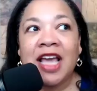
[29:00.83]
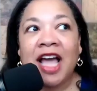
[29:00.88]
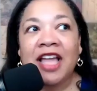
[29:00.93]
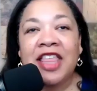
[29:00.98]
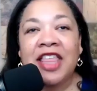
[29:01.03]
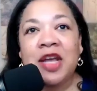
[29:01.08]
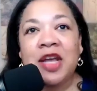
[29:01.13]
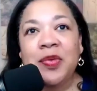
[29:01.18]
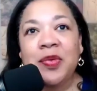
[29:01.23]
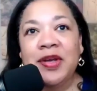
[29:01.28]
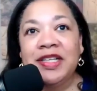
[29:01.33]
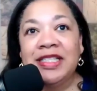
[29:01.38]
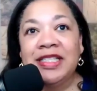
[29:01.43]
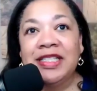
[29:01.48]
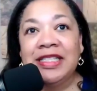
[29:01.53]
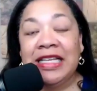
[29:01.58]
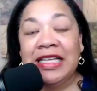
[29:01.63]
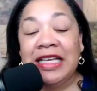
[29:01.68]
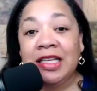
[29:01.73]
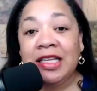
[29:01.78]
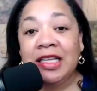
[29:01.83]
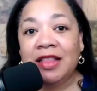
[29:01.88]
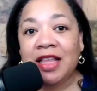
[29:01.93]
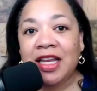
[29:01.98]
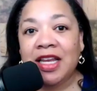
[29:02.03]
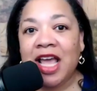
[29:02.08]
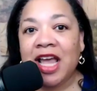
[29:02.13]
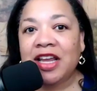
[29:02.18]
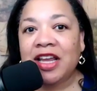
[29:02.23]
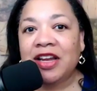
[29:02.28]
Yeah, I think we see
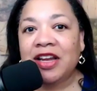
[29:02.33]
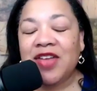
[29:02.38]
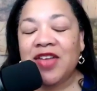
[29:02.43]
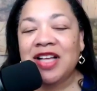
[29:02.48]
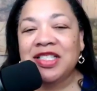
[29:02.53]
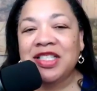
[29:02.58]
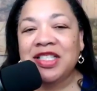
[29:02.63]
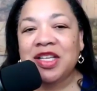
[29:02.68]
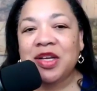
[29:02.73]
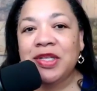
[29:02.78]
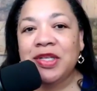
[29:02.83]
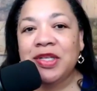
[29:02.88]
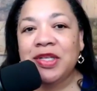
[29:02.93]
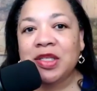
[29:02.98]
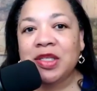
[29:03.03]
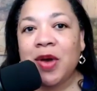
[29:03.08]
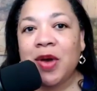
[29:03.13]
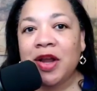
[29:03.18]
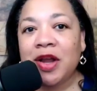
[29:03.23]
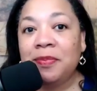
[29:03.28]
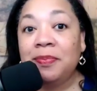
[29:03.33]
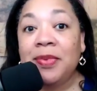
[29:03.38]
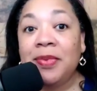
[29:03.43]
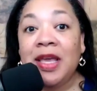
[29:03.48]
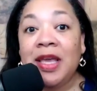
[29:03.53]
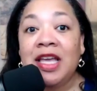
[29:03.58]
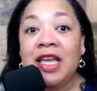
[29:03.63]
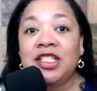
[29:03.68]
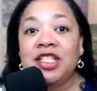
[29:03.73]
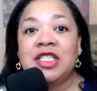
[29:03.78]
the negative consequences quite a
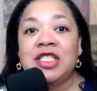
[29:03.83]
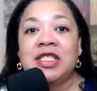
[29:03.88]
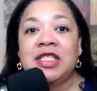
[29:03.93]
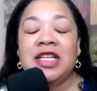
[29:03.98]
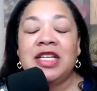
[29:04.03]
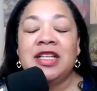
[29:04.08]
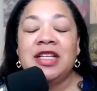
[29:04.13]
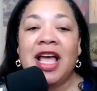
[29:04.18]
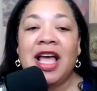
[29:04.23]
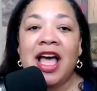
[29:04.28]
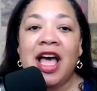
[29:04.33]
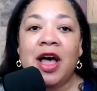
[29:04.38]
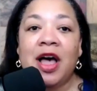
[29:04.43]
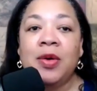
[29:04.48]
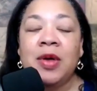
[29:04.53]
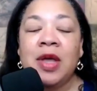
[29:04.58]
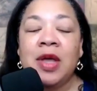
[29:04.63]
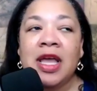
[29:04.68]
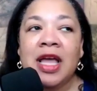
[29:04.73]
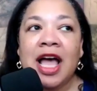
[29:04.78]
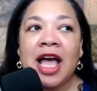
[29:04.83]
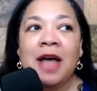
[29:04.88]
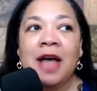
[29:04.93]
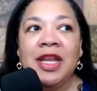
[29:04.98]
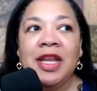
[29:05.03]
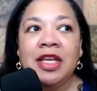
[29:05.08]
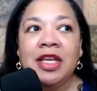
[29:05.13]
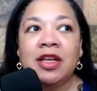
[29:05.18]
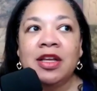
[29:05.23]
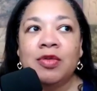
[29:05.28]
bit just in how
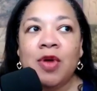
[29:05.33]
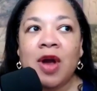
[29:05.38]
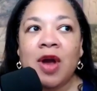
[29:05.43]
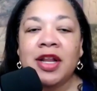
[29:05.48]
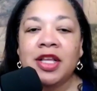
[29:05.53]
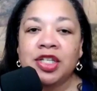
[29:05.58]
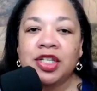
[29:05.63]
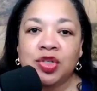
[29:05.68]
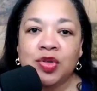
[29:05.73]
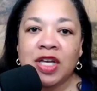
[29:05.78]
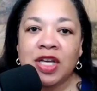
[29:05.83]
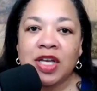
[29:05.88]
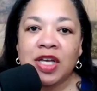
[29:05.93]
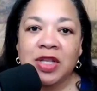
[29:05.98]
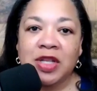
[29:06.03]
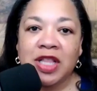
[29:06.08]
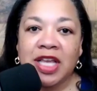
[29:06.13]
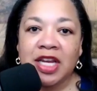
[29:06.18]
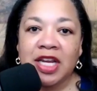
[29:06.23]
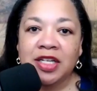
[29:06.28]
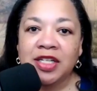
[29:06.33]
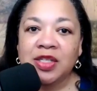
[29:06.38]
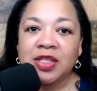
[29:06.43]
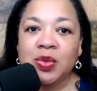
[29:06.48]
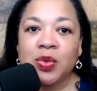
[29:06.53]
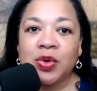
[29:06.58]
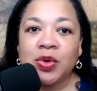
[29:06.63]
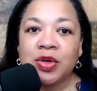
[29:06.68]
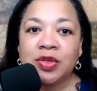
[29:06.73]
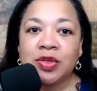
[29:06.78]
many chronic stress related
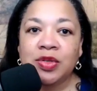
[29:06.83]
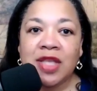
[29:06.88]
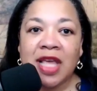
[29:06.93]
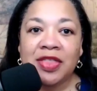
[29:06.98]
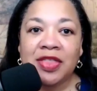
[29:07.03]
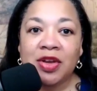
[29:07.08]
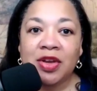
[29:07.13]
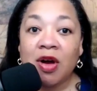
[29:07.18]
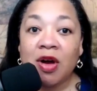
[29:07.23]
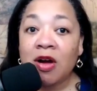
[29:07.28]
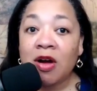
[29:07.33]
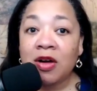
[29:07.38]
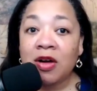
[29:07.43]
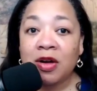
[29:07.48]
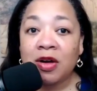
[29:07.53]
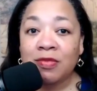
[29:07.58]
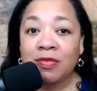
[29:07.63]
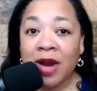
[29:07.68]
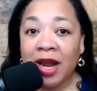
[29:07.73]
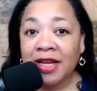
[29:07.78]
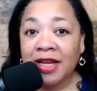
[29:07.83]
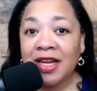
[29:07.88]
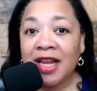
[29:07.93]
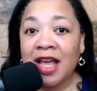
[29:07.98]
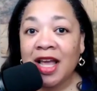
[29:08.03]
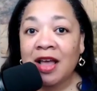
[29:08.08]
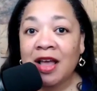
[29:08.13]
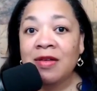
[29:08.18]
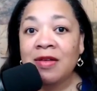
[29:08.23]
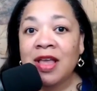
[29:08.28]
disorders that there are right
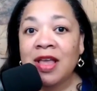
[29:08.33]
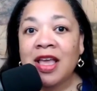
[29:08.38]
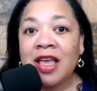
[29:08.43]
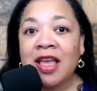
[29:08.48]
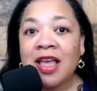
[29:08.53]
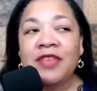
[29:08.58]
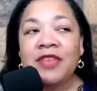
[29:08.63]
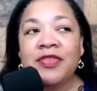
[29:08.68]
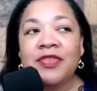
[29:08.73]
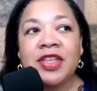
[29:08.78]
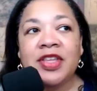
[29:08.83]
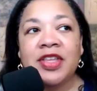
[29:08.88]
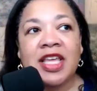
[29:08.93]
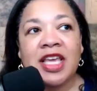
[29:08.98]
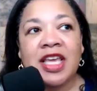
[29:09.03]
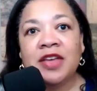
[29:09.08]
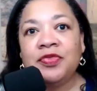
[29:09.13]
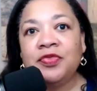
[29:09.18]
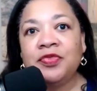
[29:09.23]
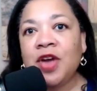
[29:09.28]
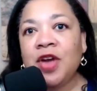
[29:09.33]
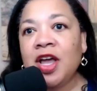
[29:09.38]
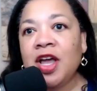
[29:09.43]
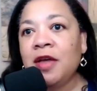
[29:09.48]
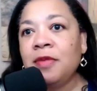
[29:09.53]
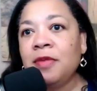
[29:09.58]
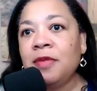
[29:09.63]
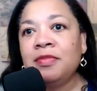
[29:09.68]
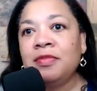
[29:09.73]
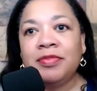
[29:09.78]
now. Everything
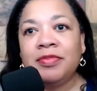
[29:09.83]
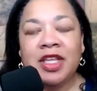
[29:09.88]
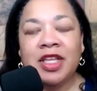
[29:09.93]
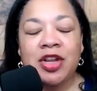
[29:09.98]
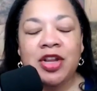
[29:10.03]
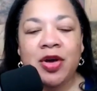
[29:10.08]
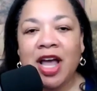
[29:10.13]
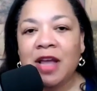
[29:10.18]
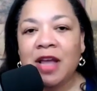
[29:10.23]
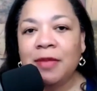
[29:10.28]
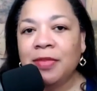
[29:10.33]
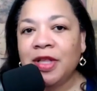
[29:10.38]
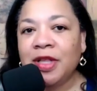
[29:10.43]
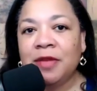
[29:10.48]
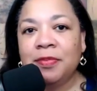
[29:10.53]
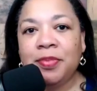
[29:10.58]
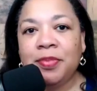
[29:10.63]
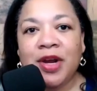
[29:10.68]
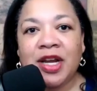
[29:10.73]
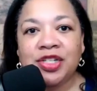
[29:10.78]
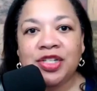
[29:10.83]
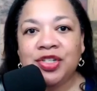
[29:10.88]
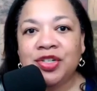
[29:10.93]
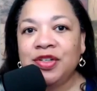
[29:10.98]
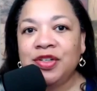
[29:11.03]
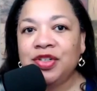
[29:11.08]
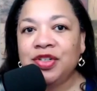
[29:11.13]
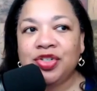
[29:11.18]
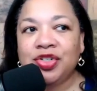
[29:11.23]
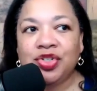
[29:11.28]
from high blood
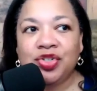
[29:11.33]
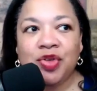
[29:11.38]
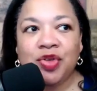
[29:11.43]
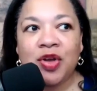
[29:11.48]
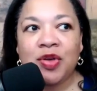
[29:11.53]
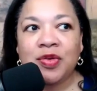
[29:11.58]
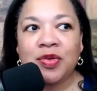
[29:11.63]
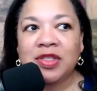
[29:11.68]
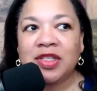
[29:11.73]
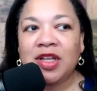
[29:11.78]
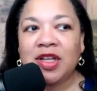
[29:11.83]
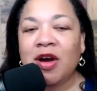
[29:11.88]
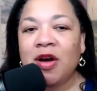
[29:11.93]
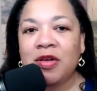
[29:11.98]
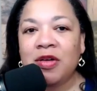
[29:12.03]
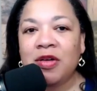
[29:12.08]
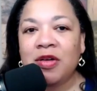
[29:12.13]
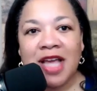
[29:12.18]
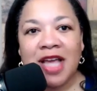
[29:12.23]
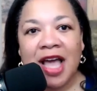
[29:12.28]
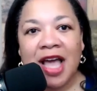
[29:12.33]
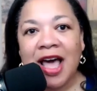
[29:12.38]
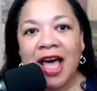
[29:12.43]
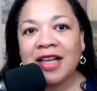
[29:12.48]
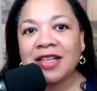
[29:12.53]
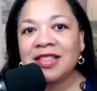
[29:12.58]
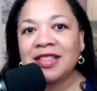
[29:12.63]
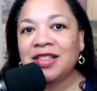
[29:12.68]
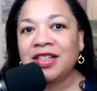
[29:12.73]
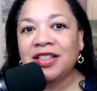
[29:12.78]
pressure to strokes to heart
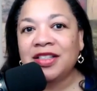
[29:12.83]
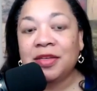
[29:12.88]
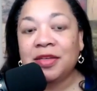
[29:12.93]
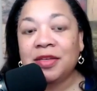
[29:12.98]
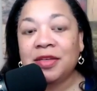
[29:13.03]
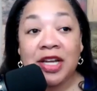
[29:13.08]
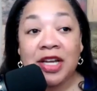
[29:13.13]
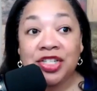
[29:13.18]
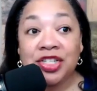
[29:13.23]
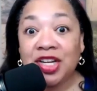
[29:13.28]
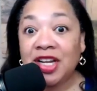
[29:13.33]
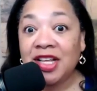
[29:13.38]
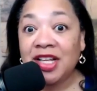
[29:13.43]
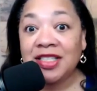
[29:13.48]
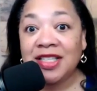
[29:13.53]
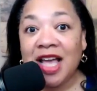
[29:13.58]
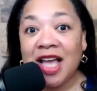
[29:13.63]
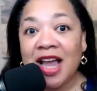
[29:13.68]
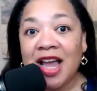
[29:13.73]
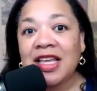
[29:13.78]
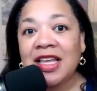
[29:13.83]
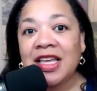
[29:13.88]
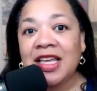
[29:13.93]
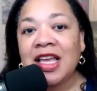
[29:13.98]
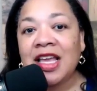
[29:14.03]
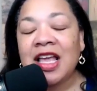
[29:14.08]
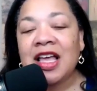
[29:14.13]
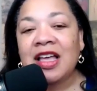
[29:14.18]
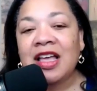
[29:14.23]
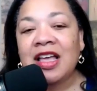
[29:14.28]
attacks to depression, anxiety.